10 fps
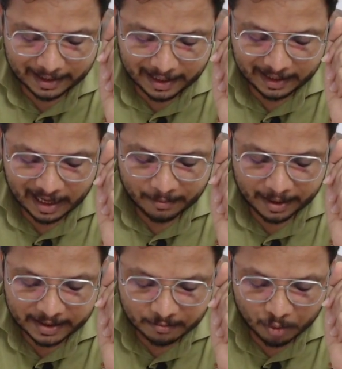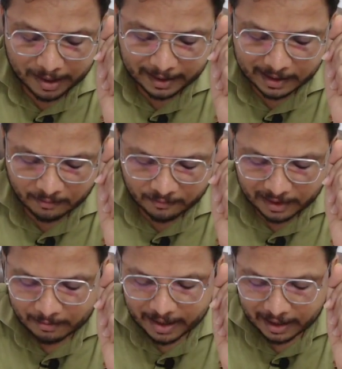at that time its momentum
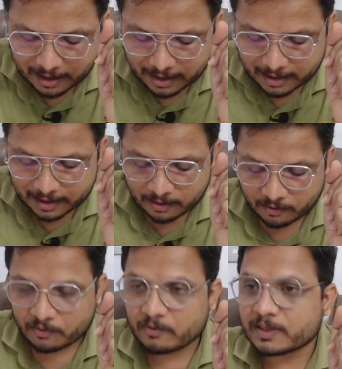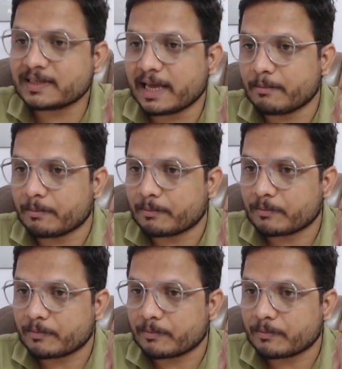will be same